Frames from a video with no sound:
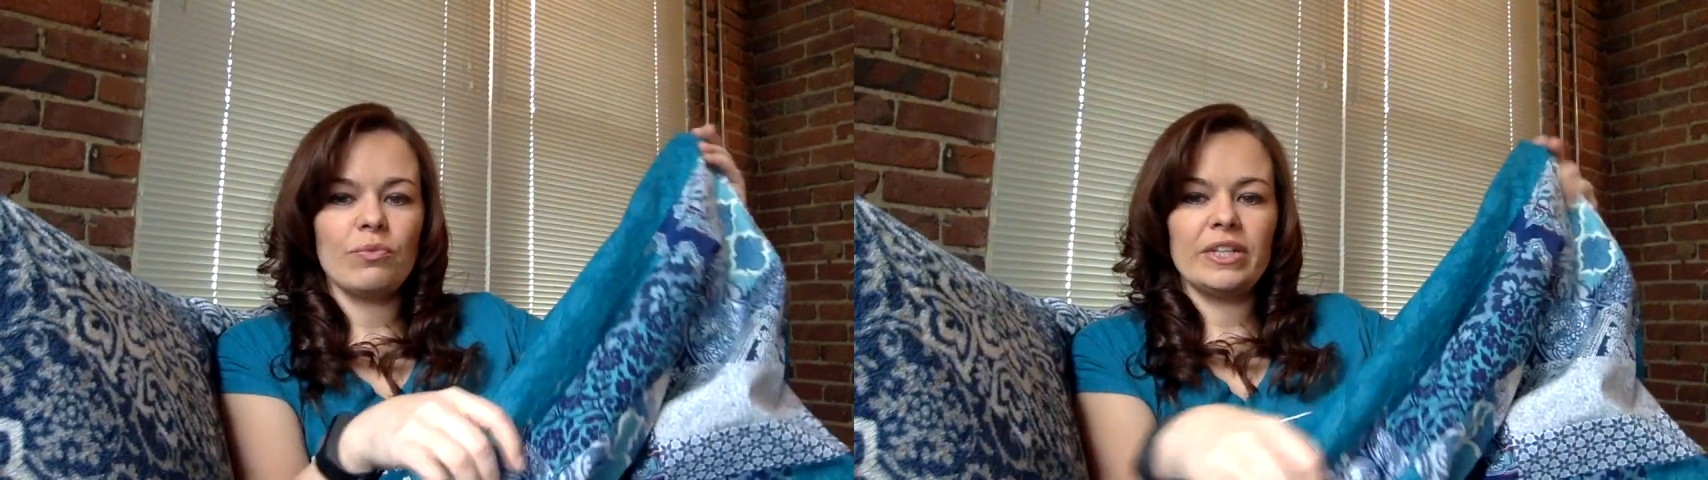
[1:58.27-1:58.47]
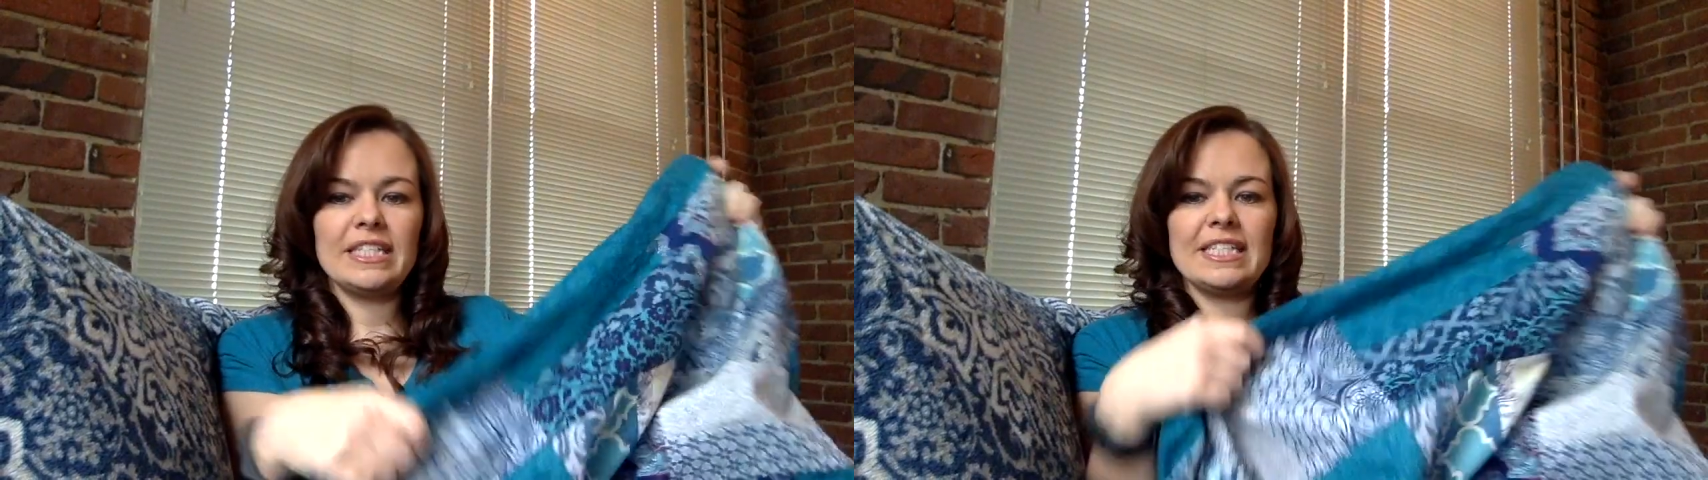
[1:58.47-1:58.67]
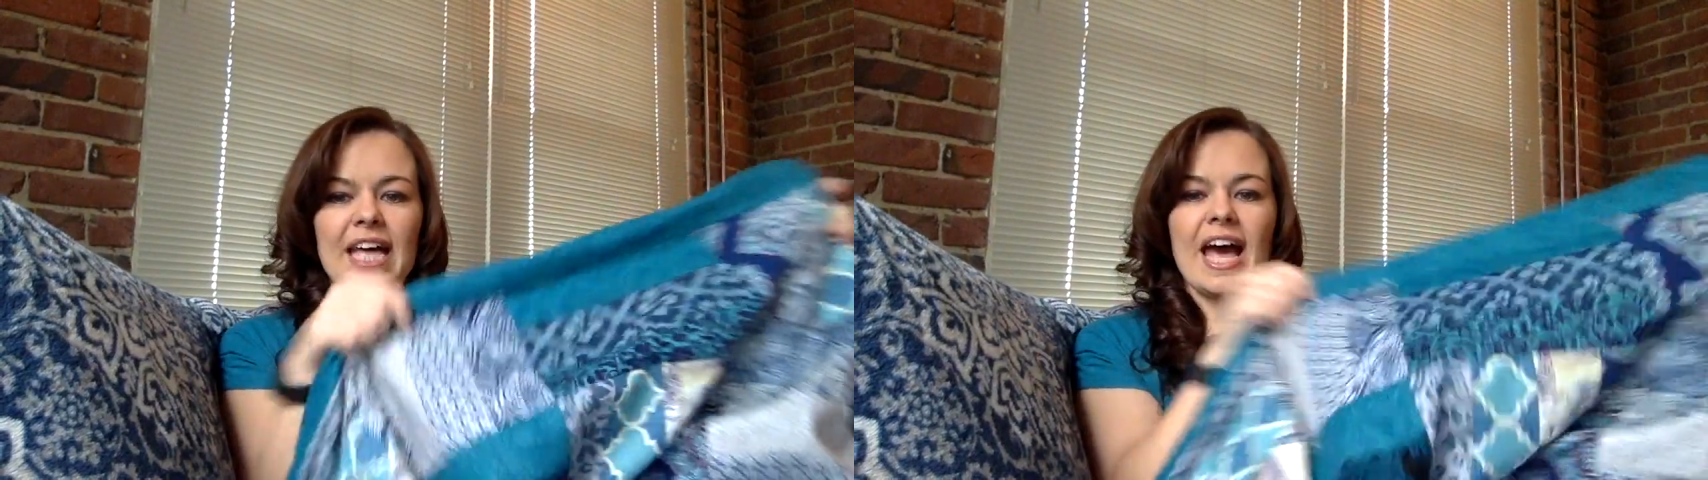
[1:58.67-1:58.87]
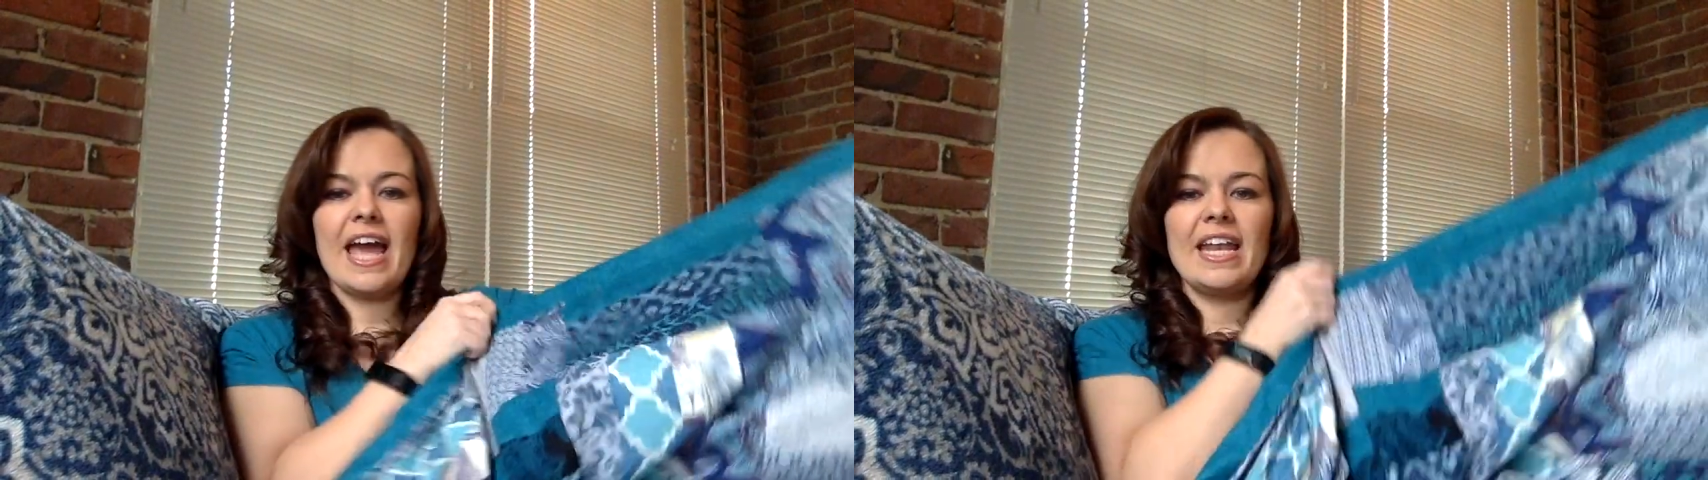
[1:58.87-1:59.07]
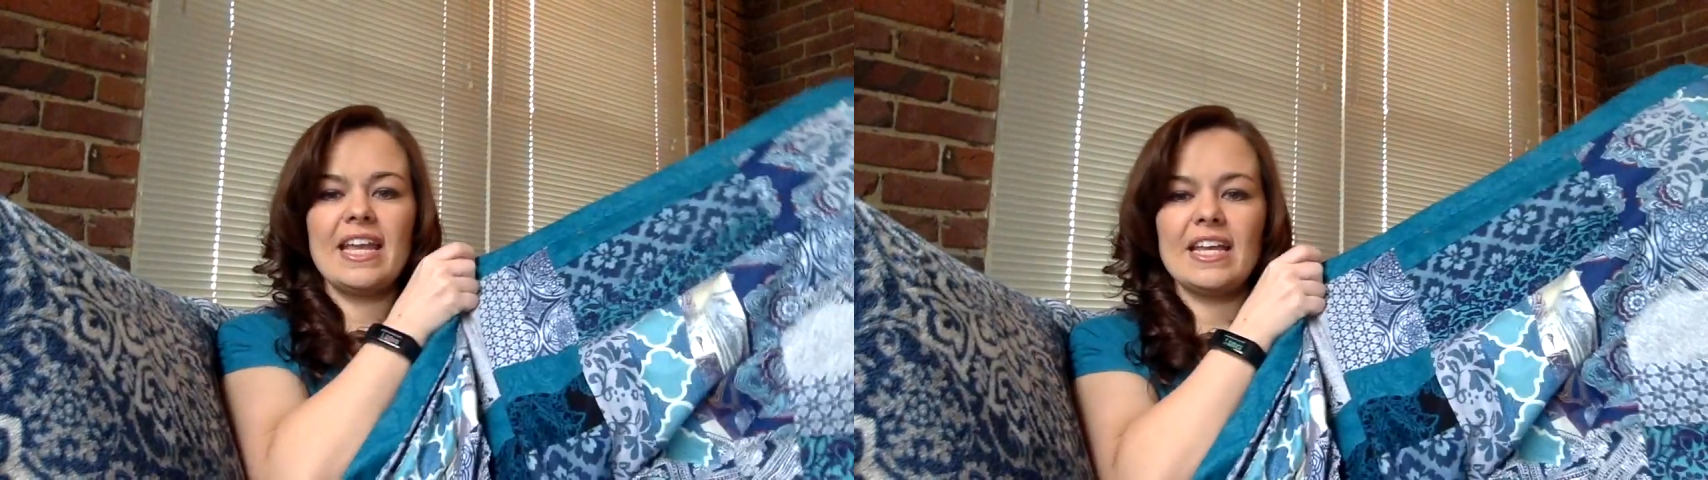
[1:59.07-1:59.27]
one
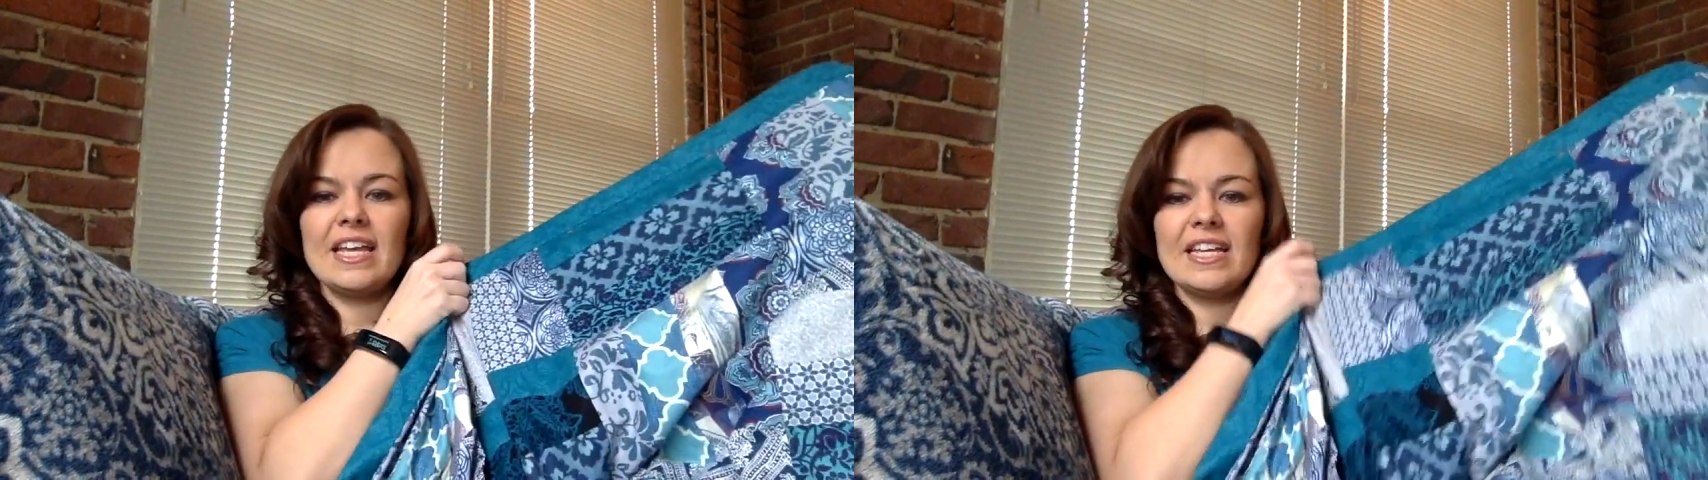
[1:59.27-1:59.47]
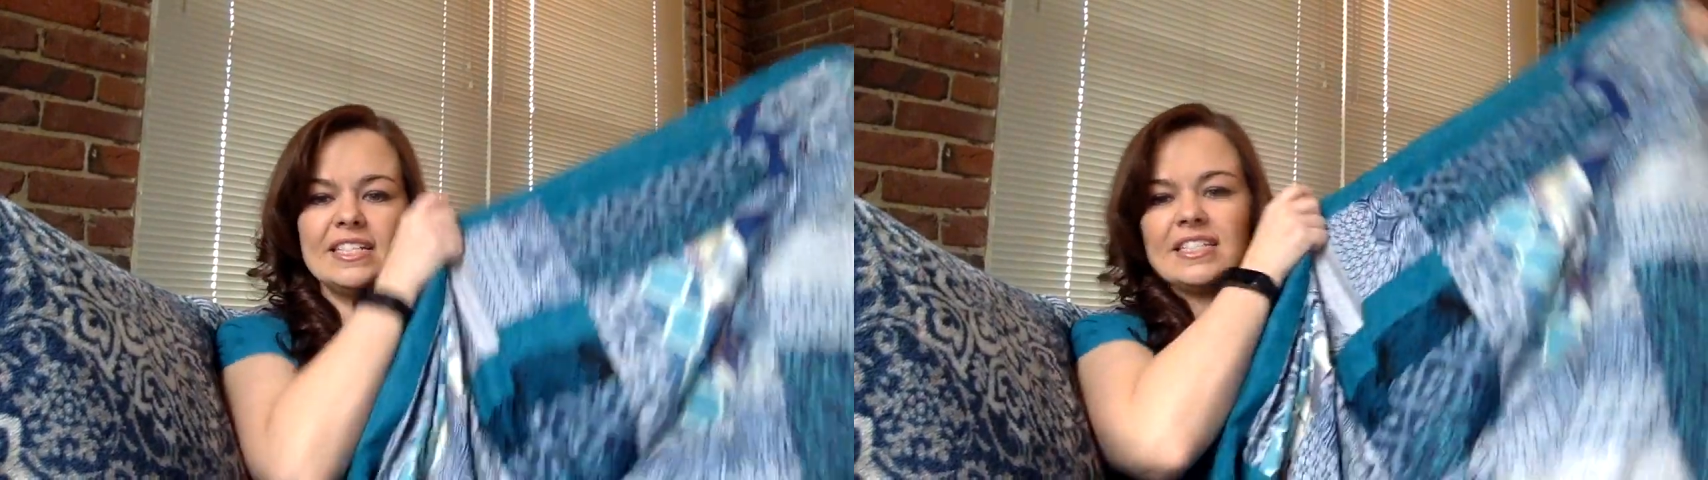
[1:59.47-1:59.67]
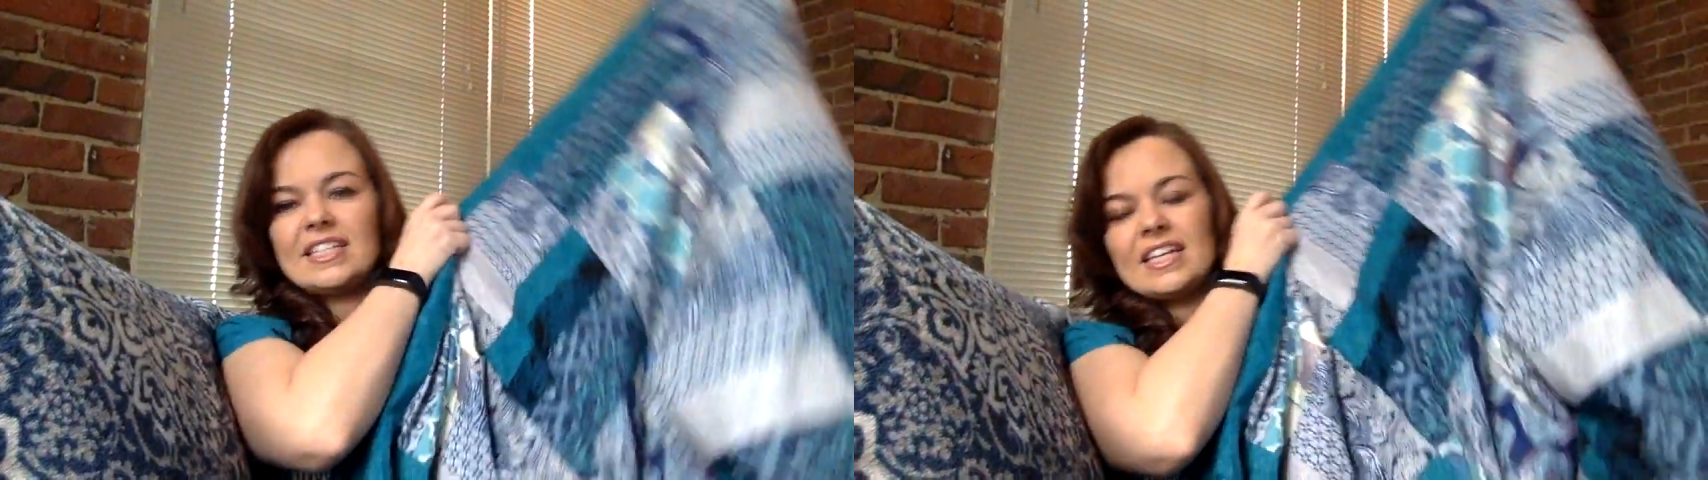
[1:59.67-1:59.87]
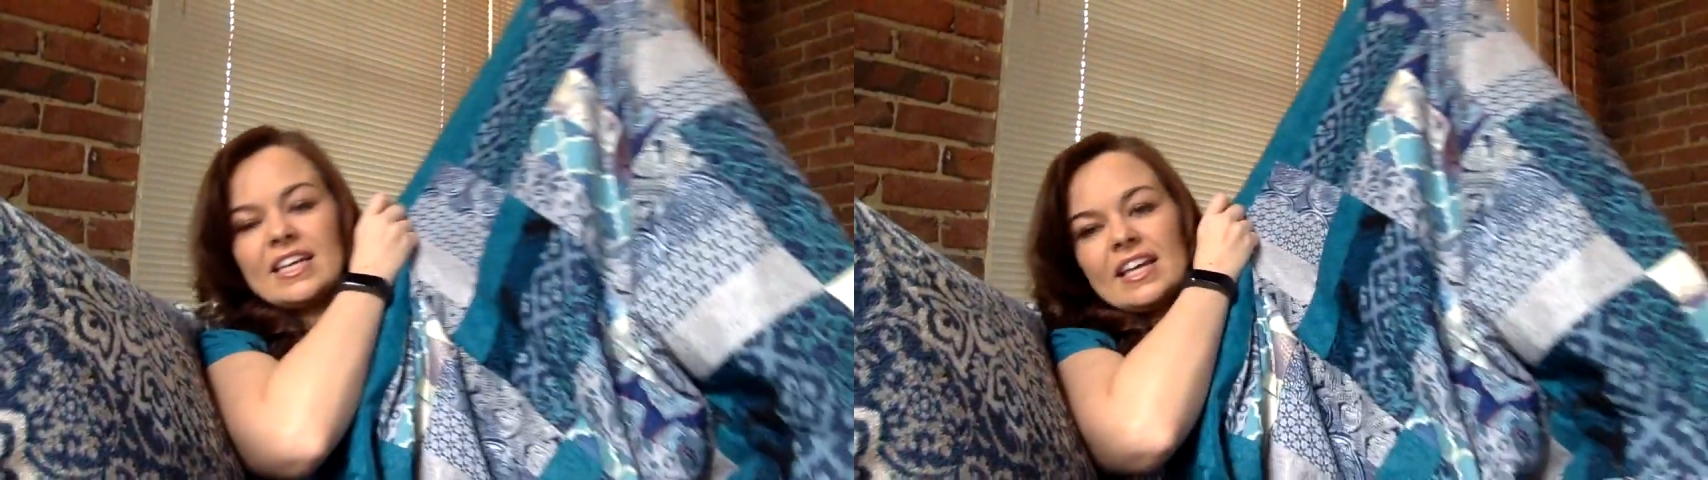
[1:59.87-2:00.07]
side it is